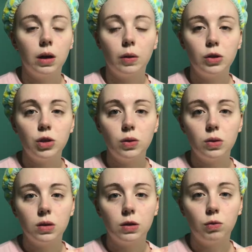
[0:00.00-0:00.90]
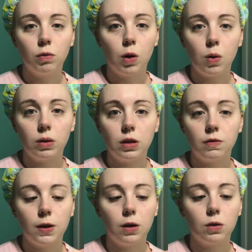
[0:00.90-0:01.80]
I always choose to record these
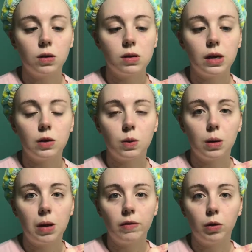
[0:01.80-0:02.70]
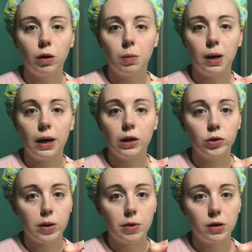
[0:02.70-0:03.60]
videos on days when I'm having really bad hand
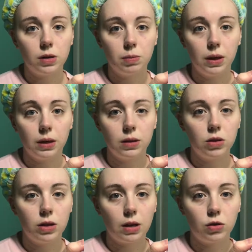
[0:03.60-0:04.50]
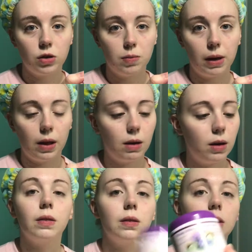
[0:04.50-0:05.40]
tremors because that's just my luck.
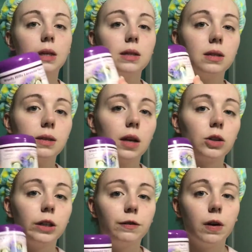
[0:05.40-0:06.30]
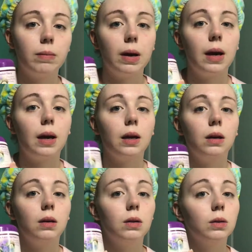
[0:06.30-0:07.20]
This is actually from
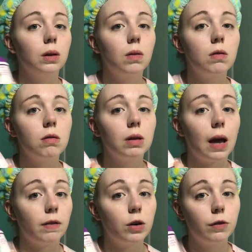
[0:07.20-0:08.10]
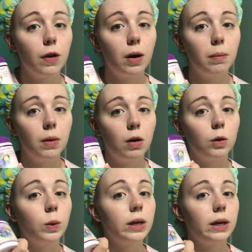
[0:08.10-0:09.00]
a local lavender farm called
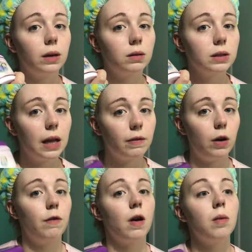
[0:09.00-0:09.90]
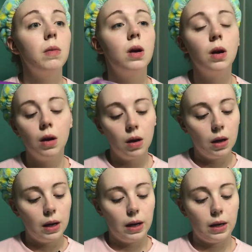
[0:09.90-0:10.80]
Windy Hills Lavender Farm.
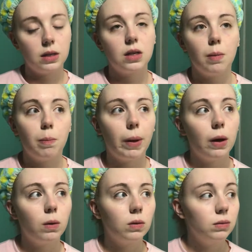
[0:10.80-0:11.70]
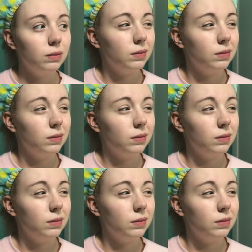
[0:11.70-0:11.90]
It's about